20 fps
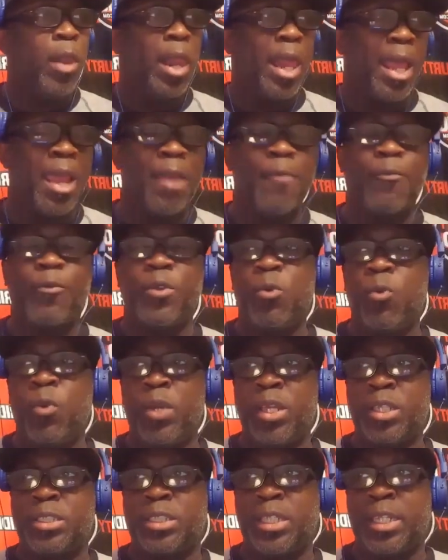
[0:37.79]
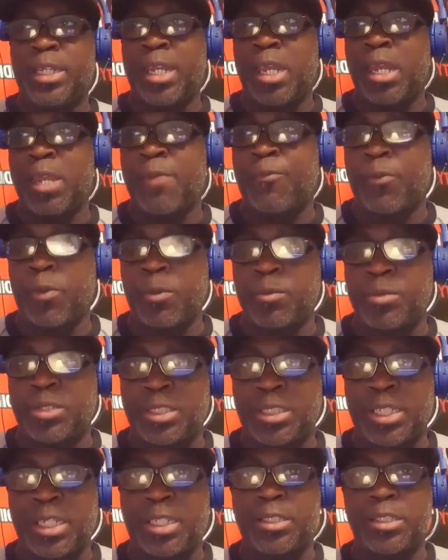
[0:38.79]
every Wednesday night from
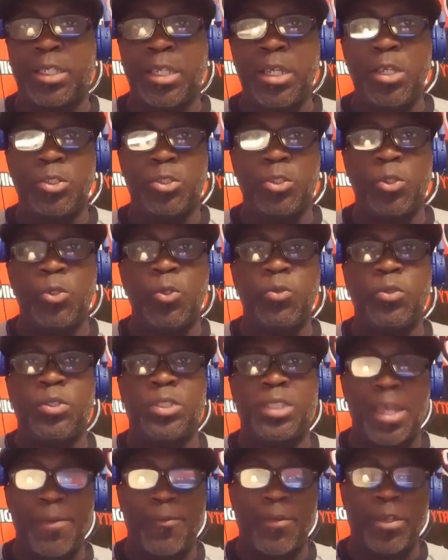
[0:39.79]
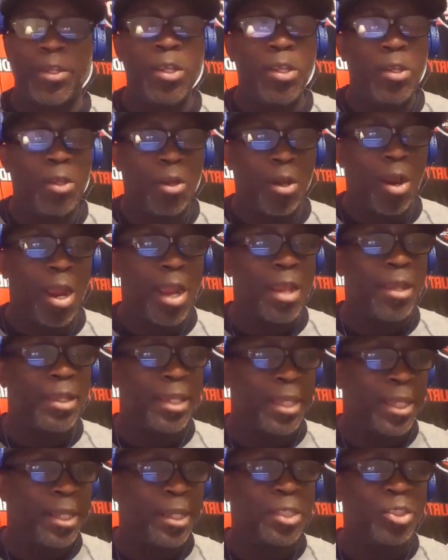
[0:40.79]
six to seven. All right,
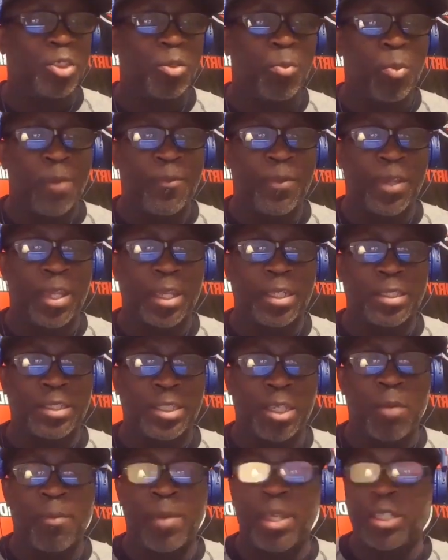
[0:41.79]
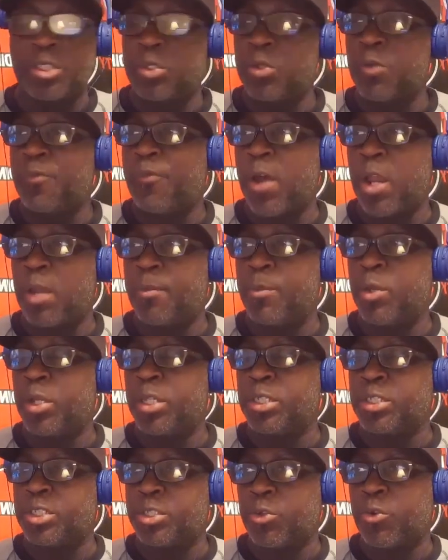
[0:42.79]
again, this is your boy Vic X L. Make sure you follow me on
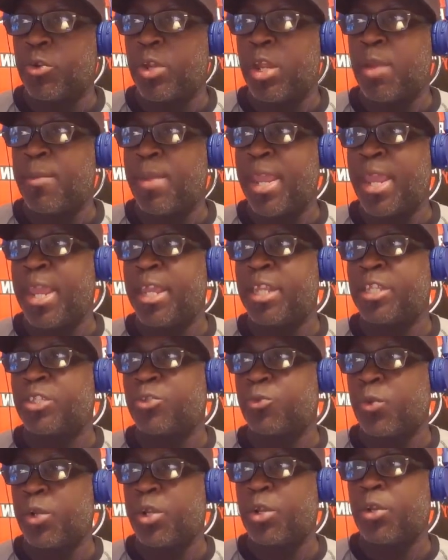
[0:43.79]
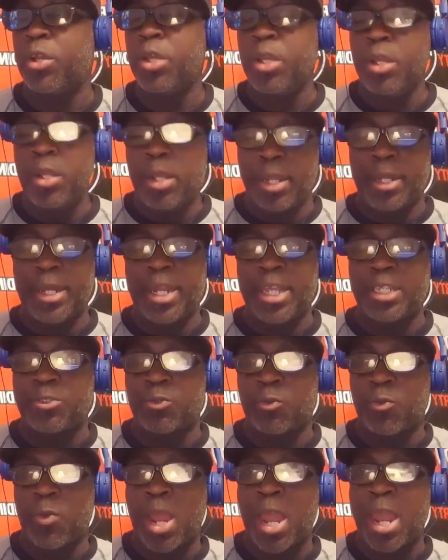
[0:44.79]
Instagram and Twitter, and that's
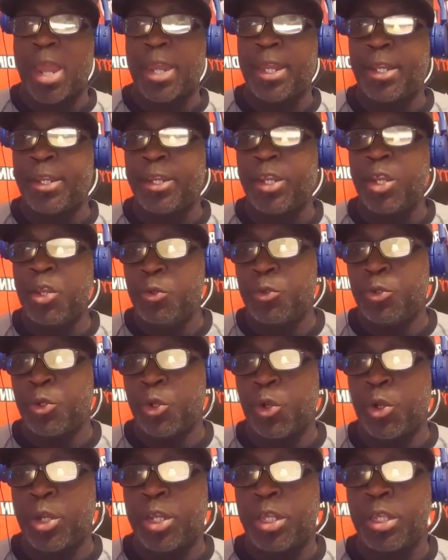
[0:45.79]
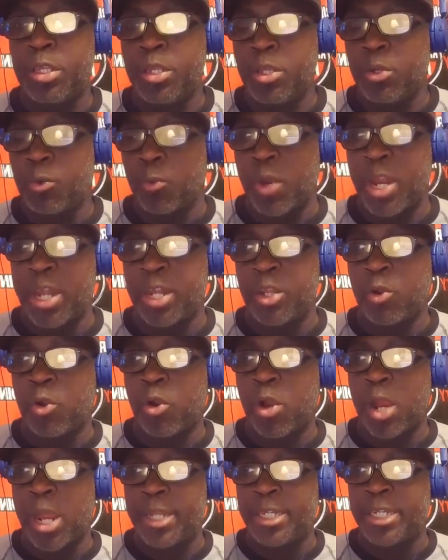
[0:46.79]
Ridin' Dirty Radio,
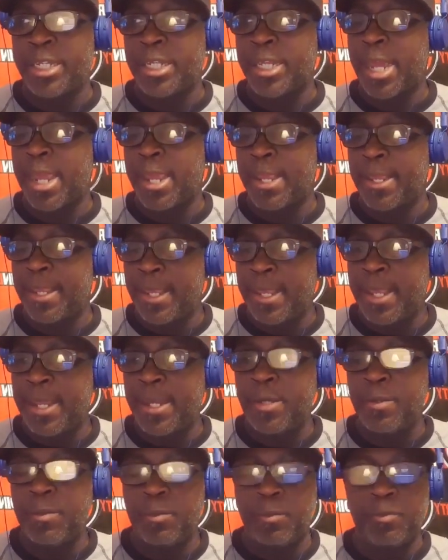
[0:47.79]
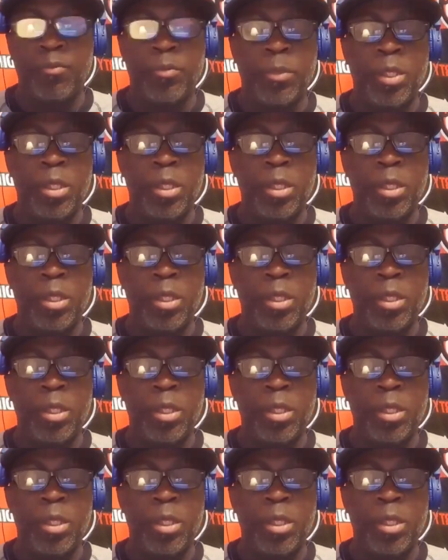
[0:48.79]
or R D I N